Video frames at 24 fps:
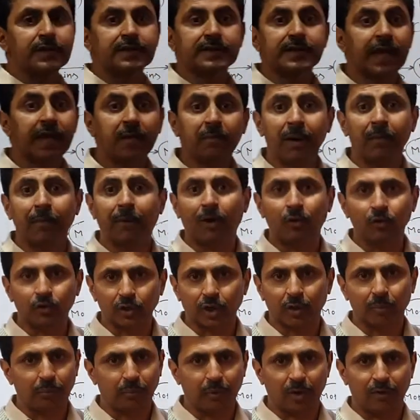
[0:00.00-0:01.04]
as it was
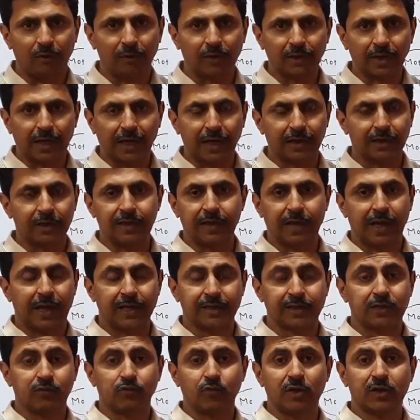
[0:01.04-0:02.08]
drawing when
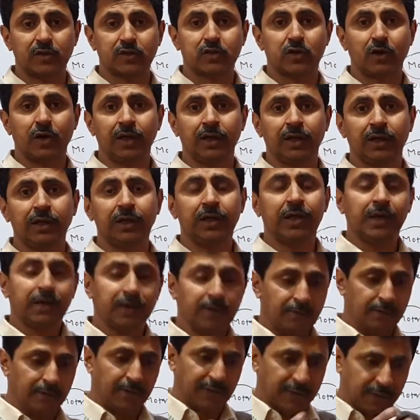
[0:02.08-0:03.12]
flow rate was high.
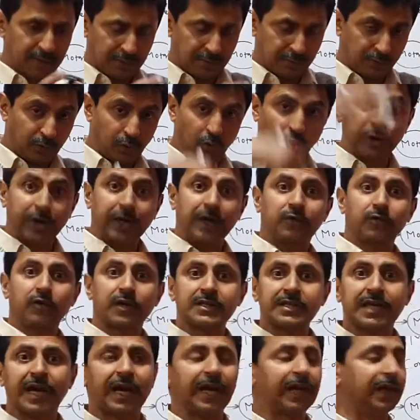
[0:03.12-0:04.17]
So therefore,
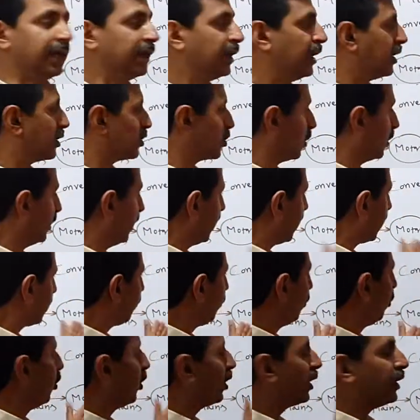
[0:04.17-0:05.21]
there is a lot of
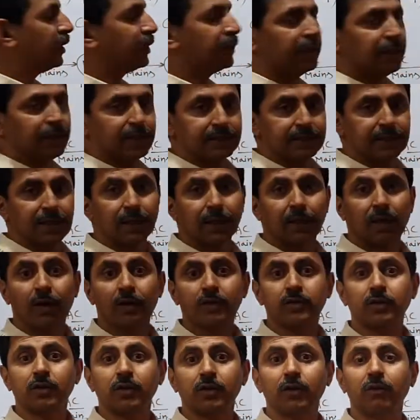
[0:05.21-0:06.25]
wastage of
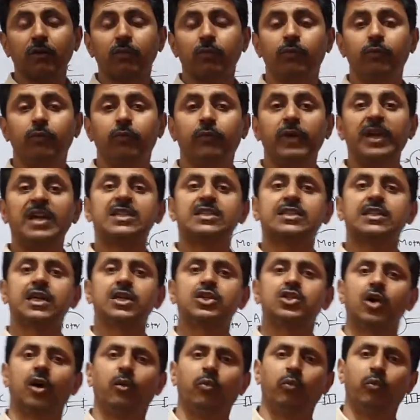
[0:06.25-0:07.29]
power, wastage of
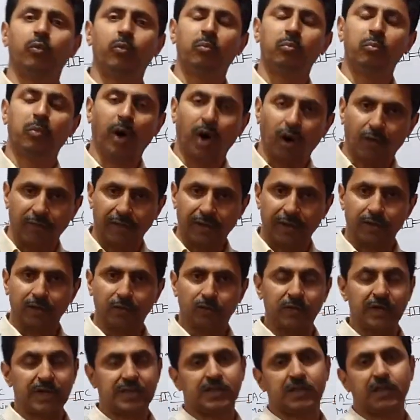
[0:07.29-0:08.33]
energy
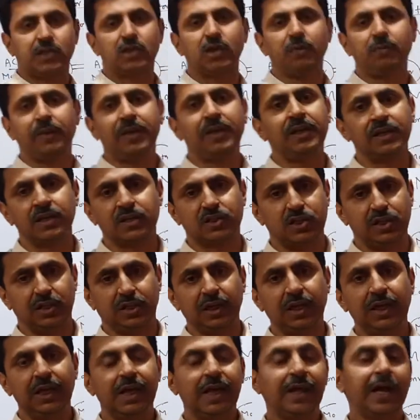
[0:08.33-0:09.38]
at low
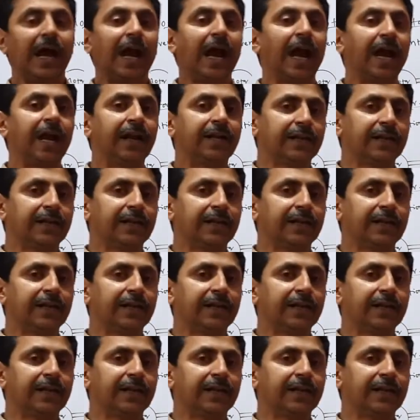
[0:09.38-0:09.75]
flow rates.